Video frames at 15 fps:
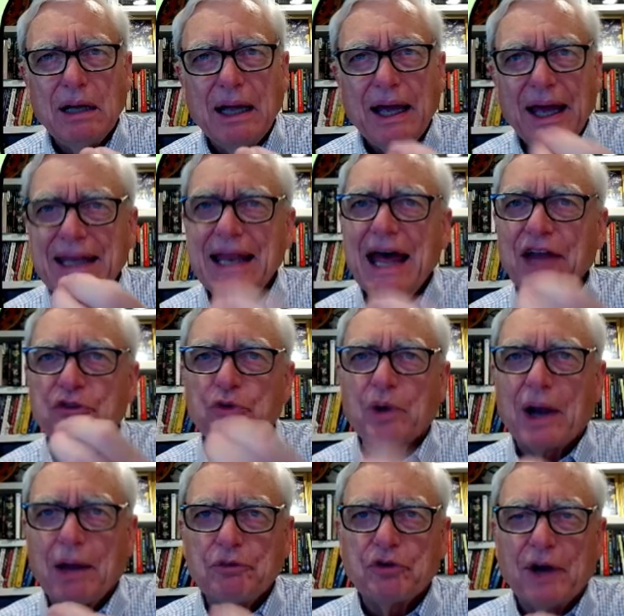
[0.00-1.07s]
And that's
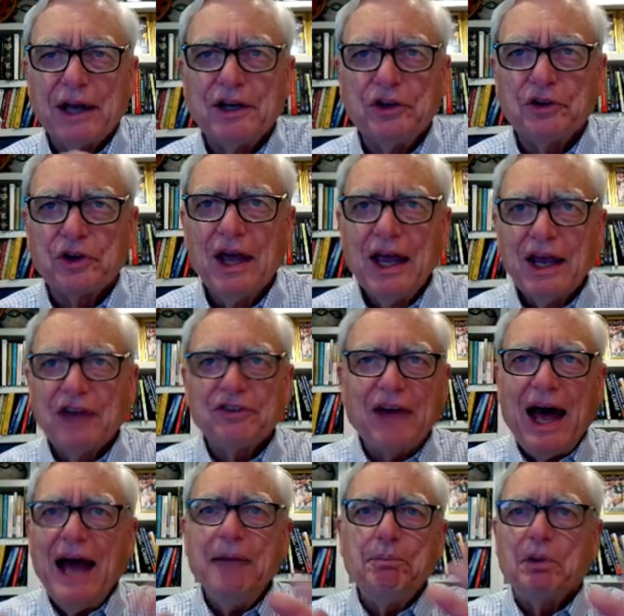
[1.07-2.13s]
what I'm trying to do. Because
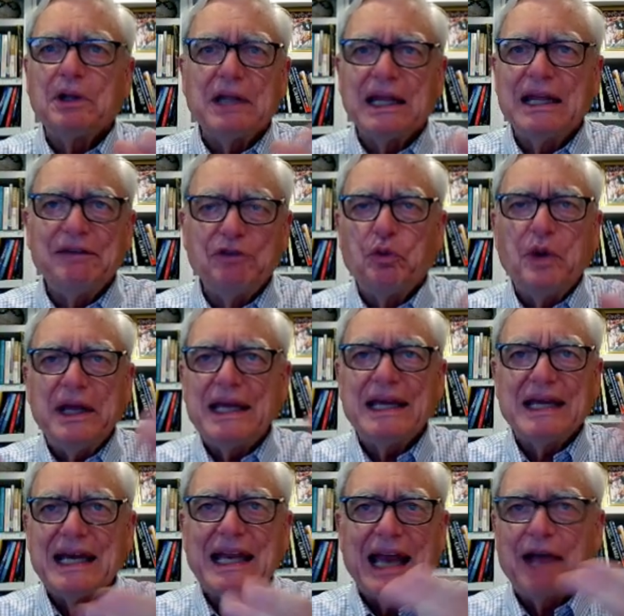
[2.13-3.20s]
I believe if we can
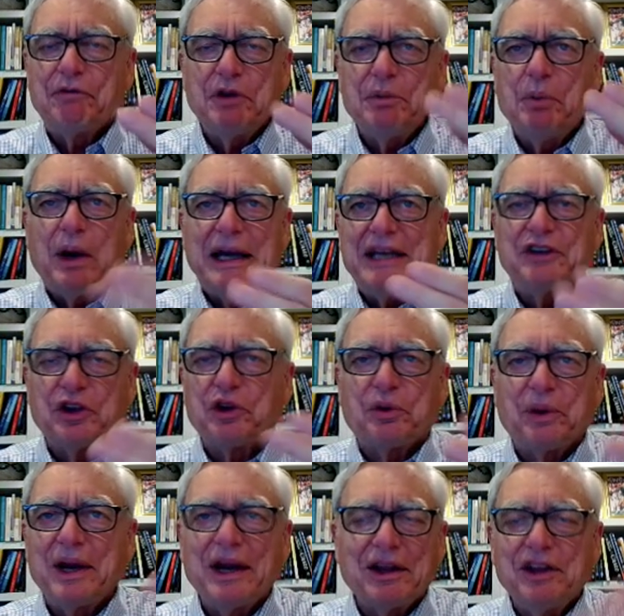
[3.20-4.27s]
get everybody to
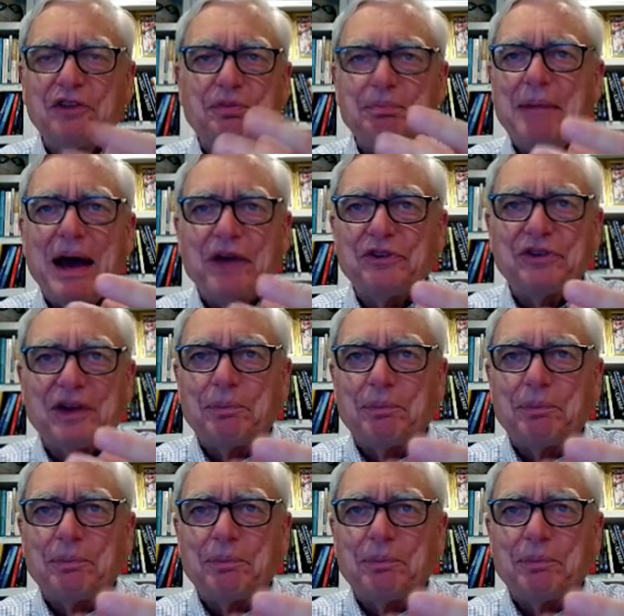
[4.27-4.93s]
agree, at least most of the